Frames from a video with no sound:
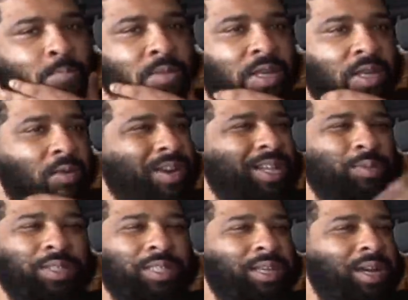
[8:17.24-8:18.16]
what it
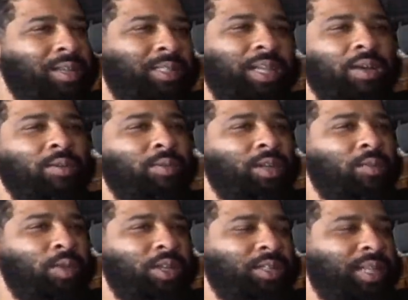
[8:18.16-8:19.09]
is I see,
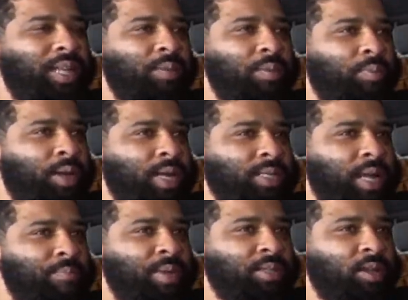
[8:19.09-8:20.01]
when you're dealing with players
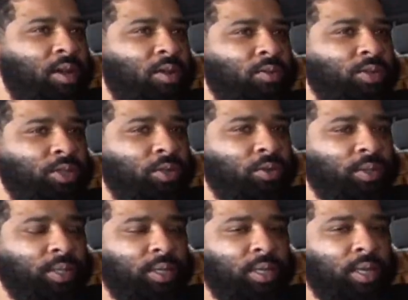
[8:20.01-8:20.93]
like Mesut
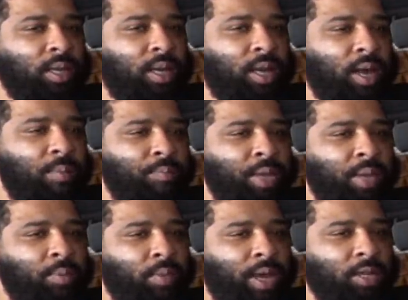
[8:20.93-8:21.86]
Ozil and
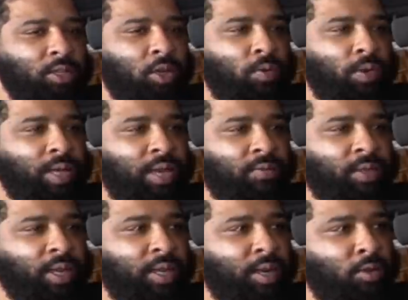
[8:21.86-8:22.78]
people that are so
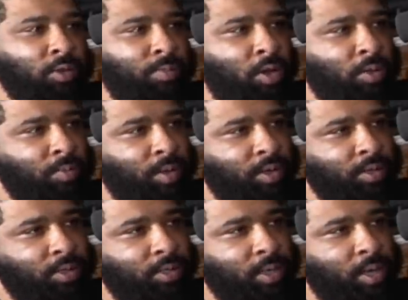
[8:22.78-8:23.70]
gifted in those
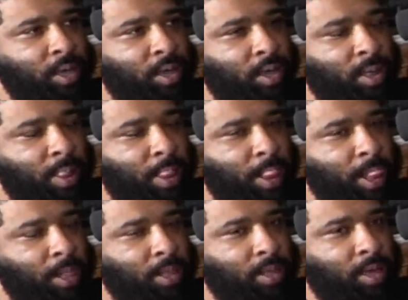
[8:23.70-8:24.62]
moments,
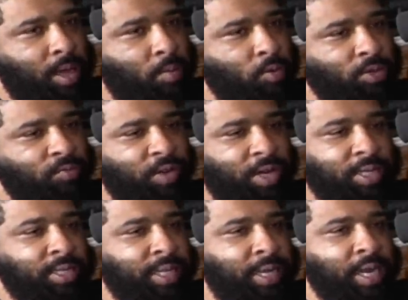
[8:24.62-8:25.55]
I wasn't really
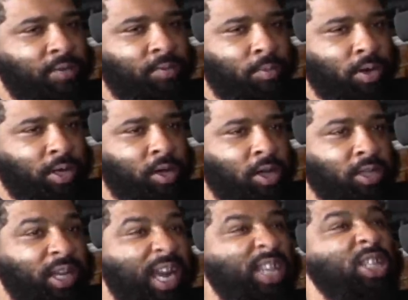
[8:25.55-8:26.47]
seeing that from
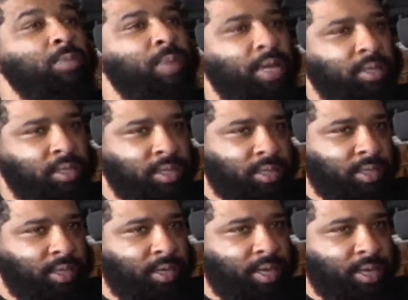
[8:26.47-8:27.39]
Odegaard, and I expected to
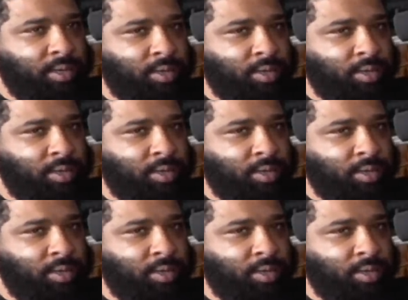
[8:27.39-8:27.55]
see that,